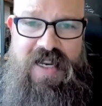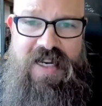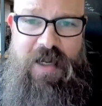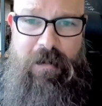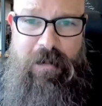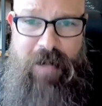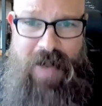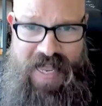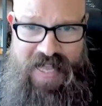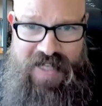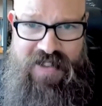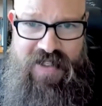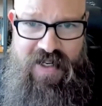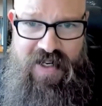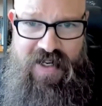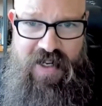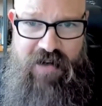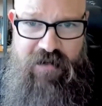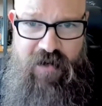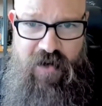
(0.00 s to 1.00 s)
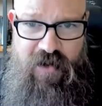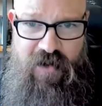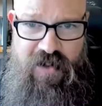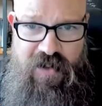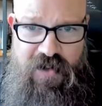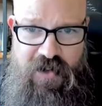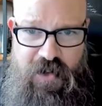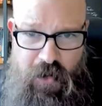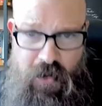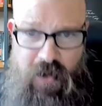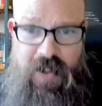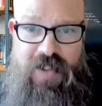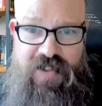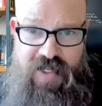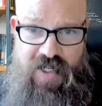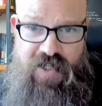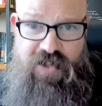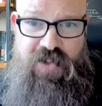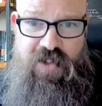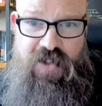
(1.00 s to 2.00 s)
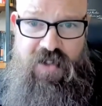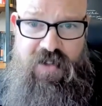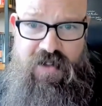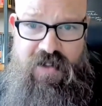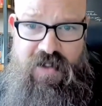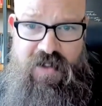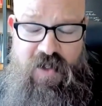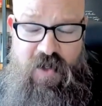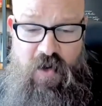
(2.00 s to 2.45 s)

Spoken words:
capacity versus utilization,